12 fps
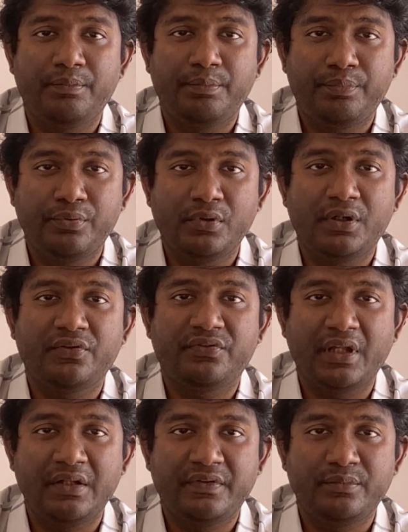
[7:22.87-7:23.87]
poor
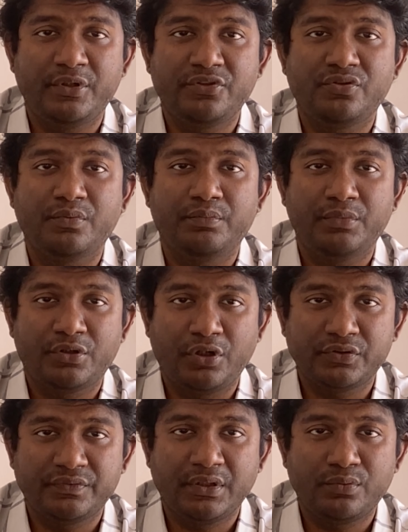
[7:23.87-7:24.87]
self-image
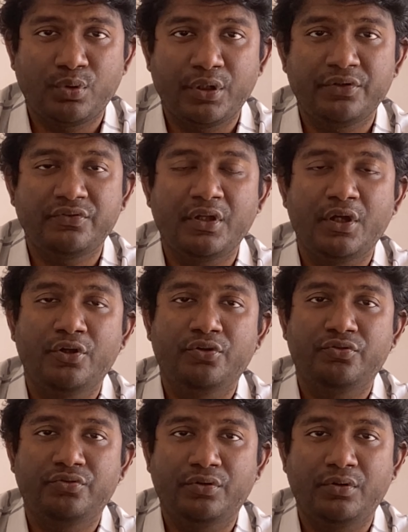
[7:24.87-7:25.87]
because of their voice.
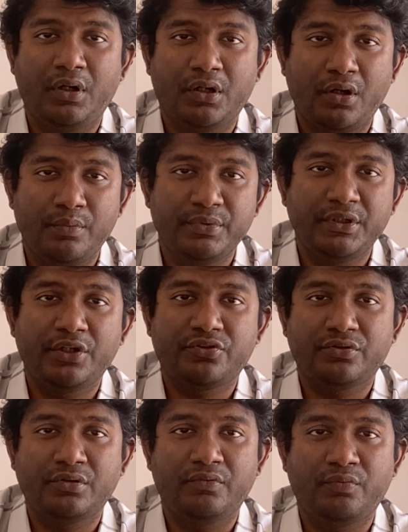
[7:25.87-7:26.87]
So a
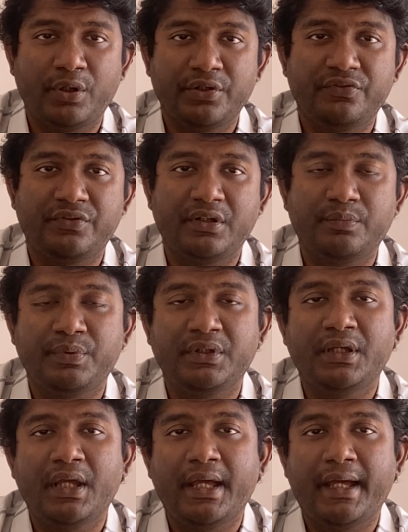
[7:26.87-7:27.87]
combination of voice
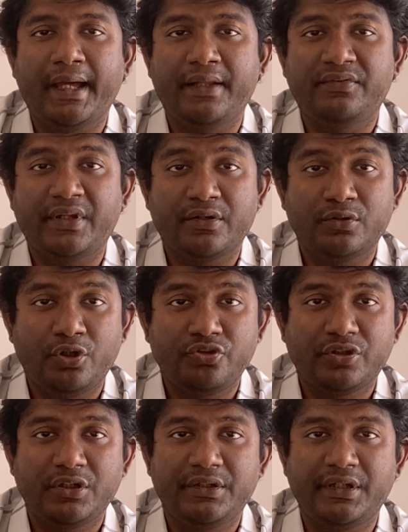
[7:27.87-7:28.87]
therapy and
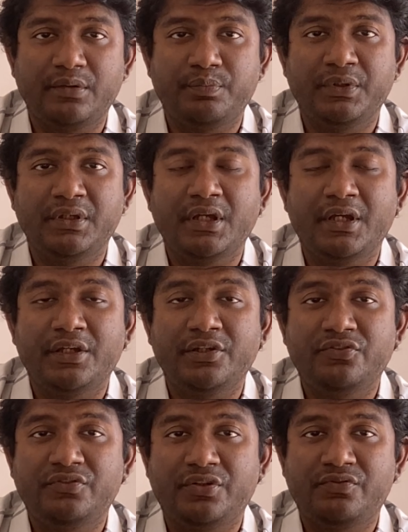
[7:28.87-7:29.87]
psychological therapy
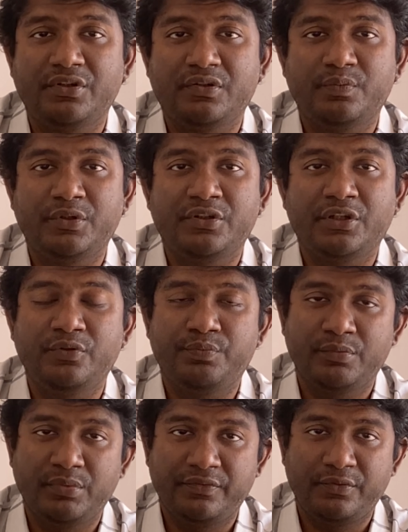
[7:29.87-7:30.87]
is the treatment in
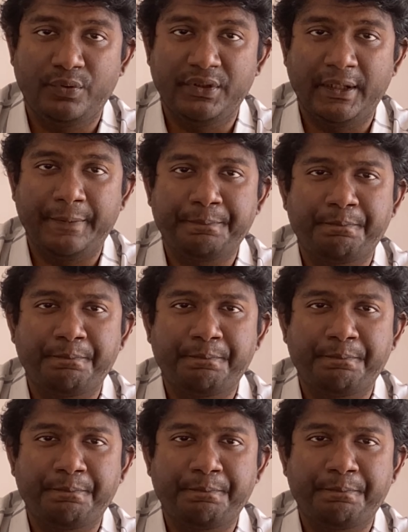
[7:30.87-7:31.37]
puberphonia.